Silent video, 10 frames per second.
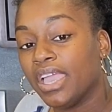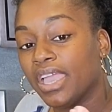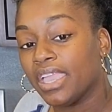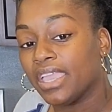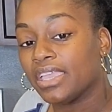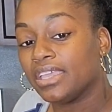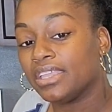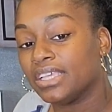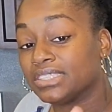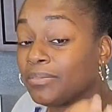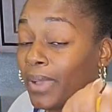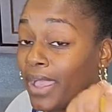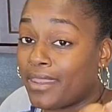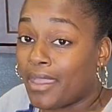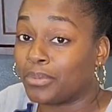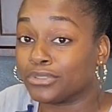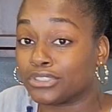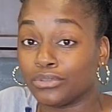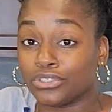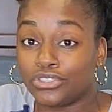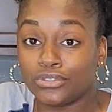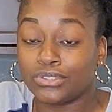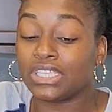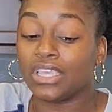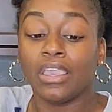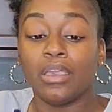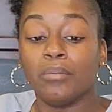and it's a pineapple, so it's juicy,